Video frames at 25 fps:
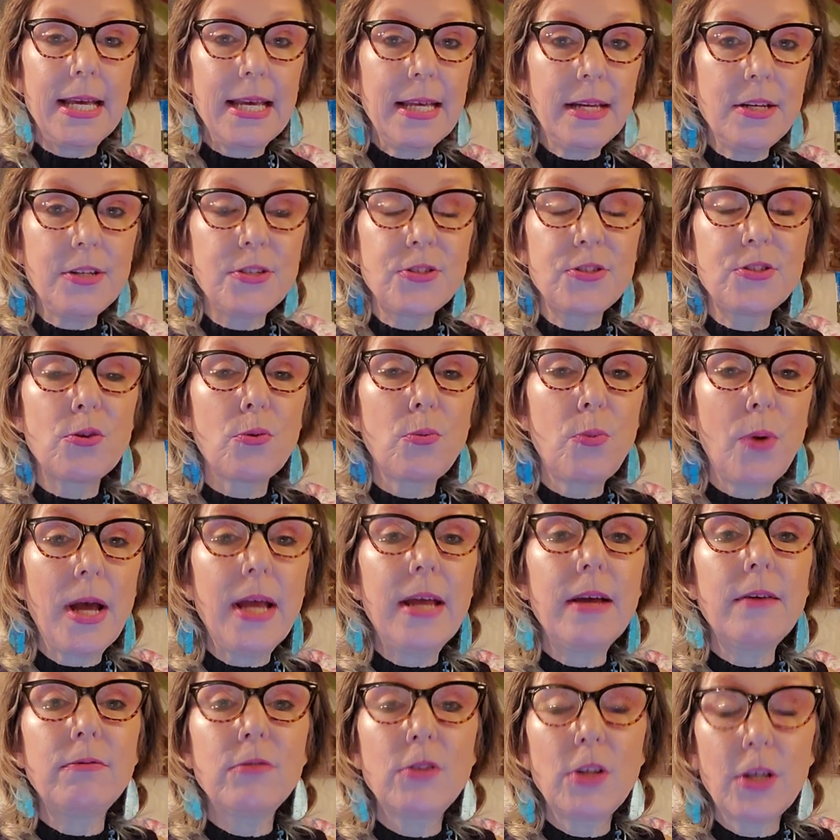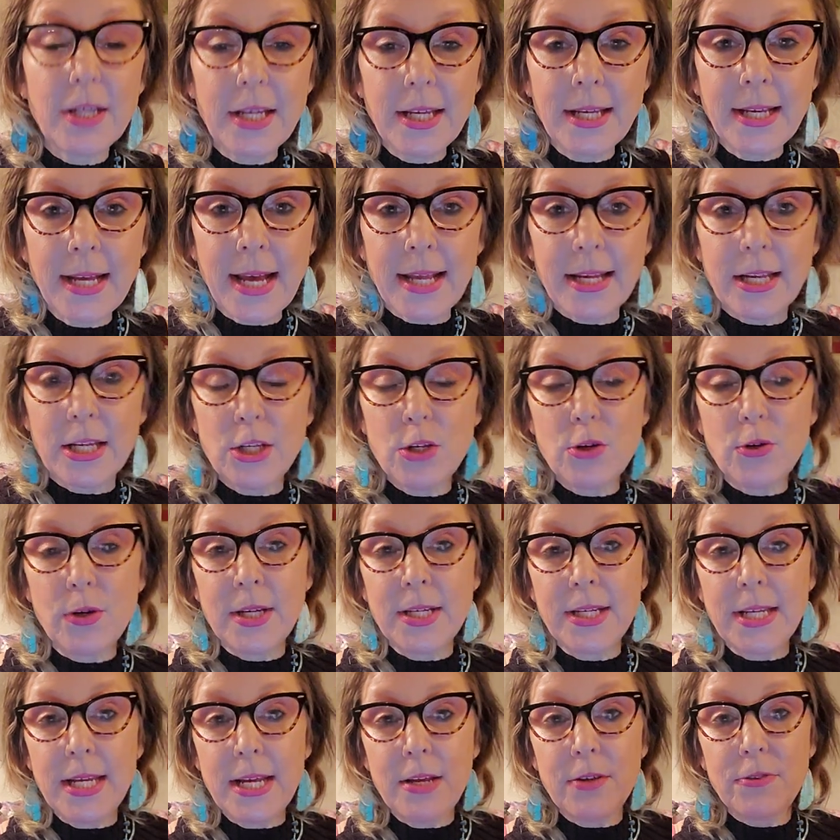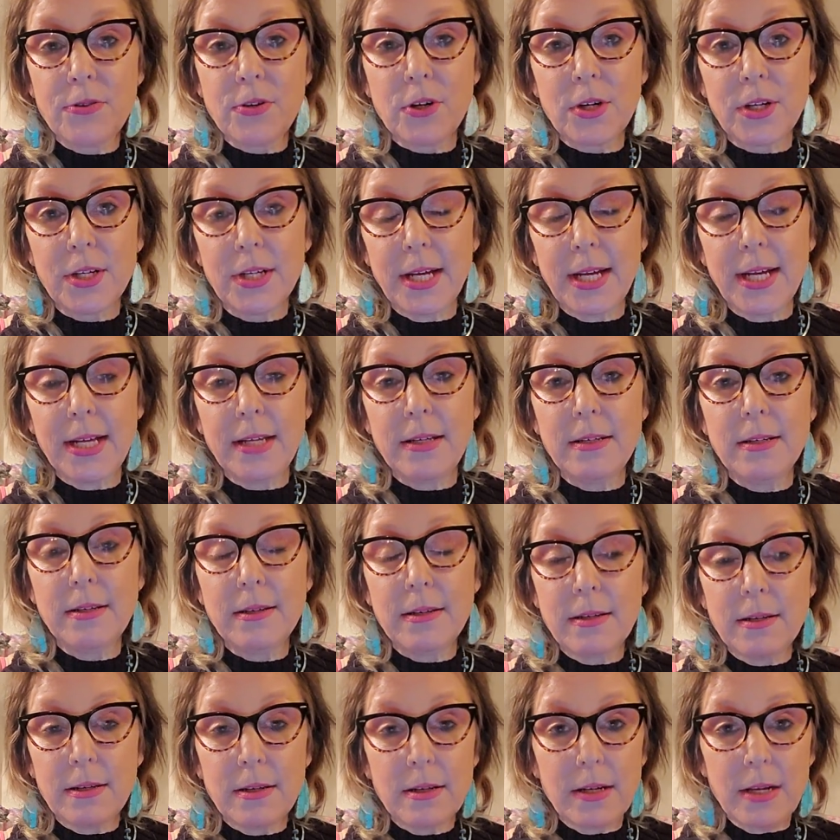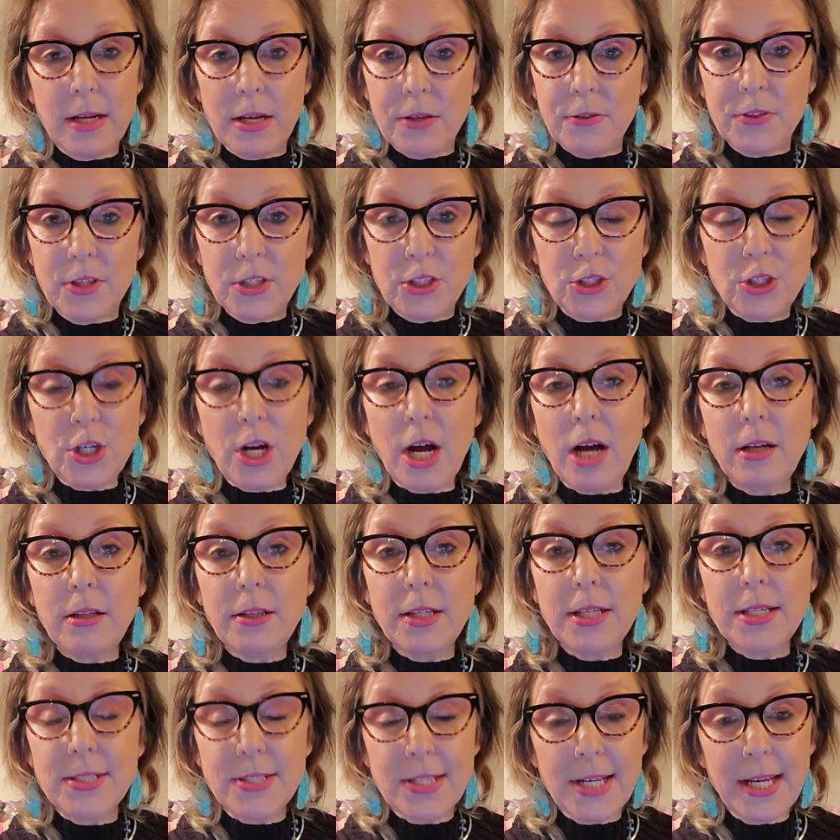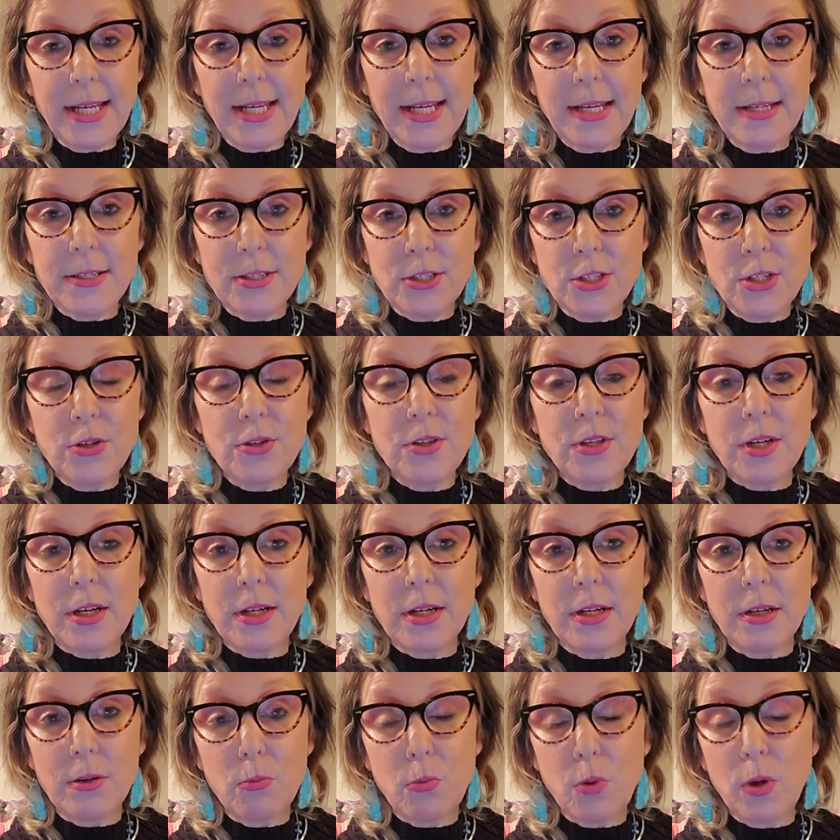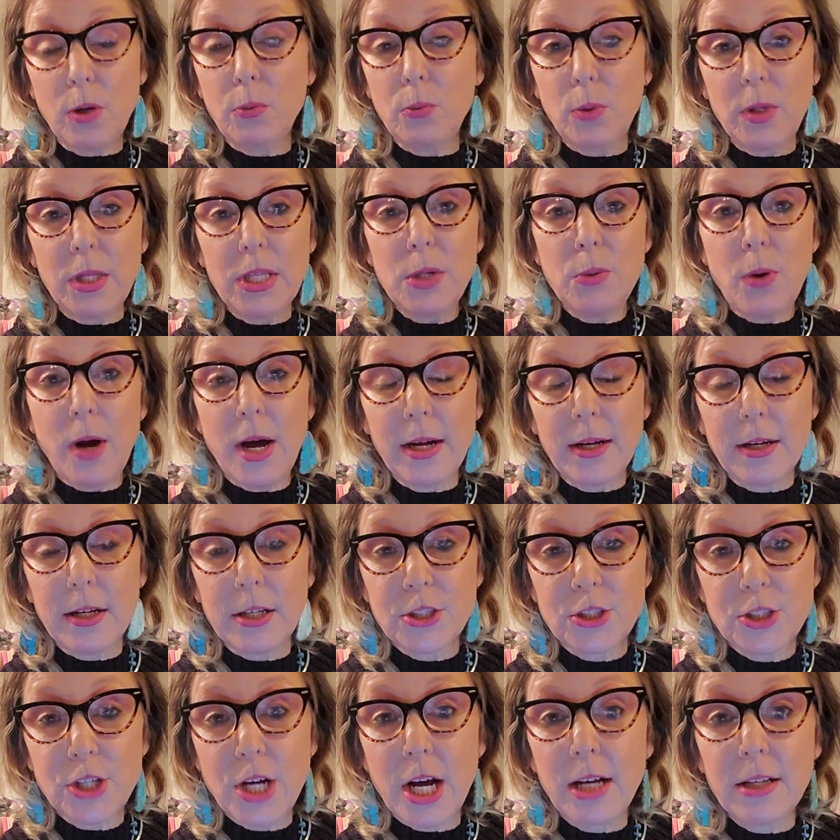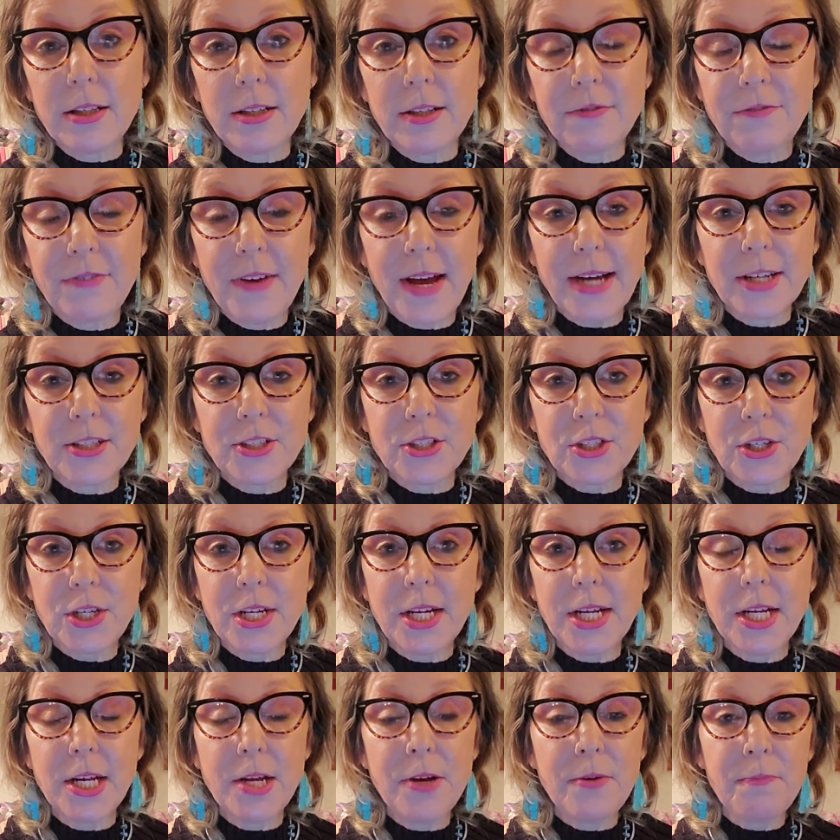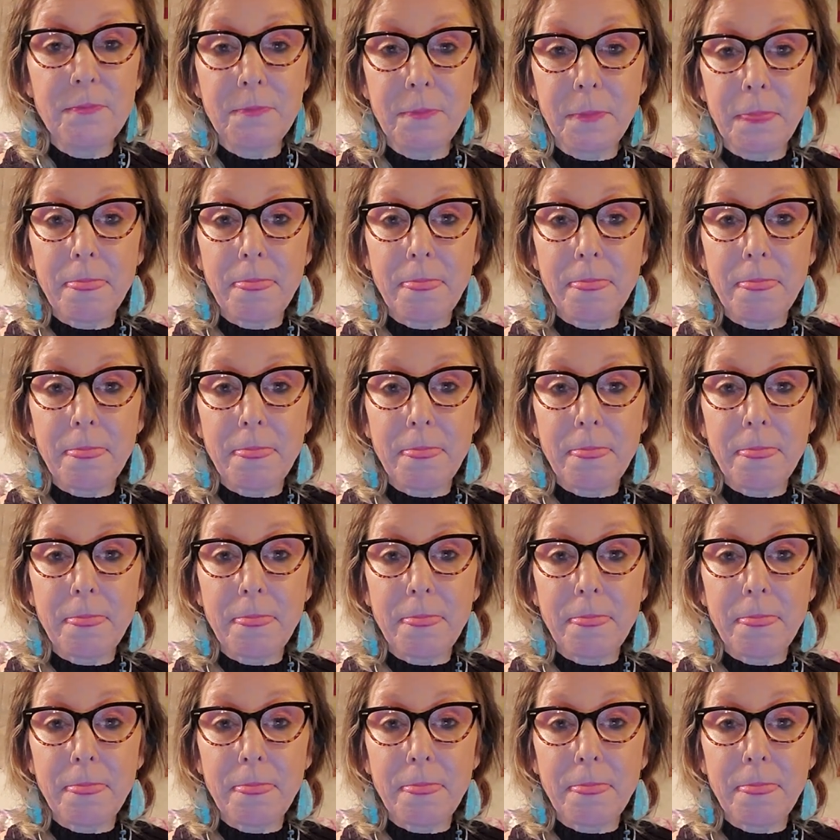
It is the way of looking at it. You can either get the chocolate ticket to the Willy Wonka chocolate factory,